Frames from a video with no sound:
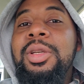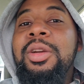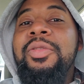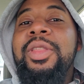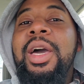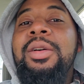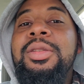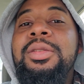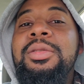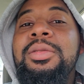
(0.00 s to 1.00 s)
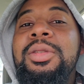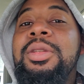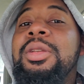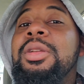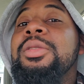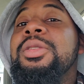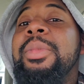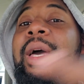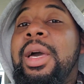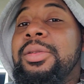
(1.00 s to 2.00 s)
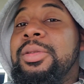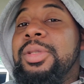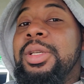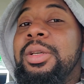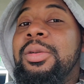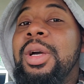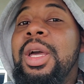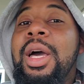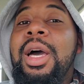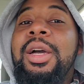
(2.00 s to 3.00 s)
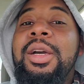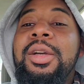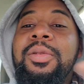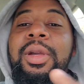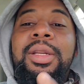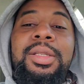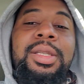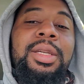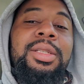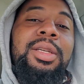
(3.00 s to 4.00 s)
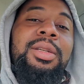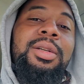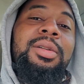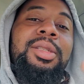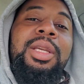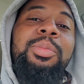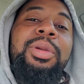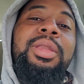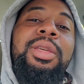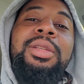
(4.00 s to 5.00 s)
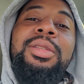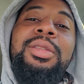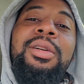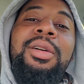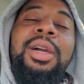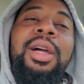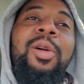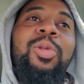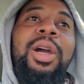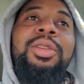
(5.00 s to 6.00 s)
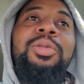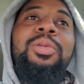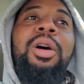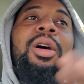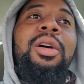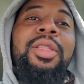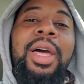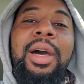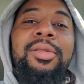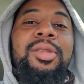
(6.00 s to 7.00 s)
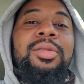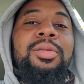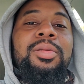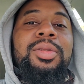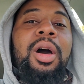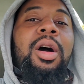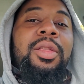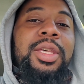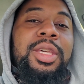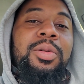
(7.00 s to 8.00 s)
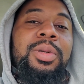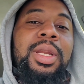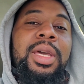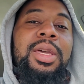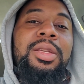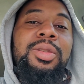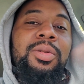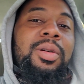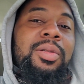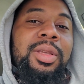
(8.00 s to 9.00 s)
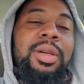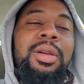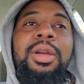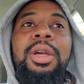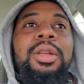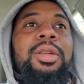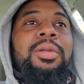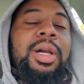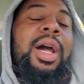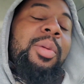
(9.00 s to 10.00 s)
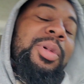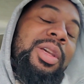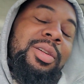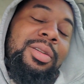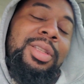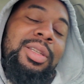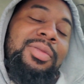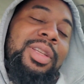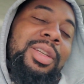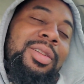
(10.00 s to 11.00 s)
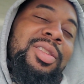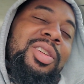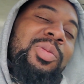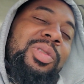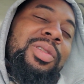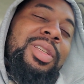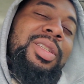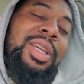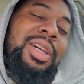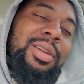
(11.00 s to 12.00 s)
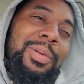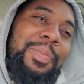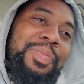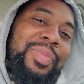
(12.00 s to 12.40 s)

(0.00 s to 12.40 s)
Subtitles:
you're here for the how-tos, you need to go to my how-to channel. I create a second channel called JP the Install Guy, where I do all the how-tos. All the Q&As are on there. Don't comment on these videos no more on this channel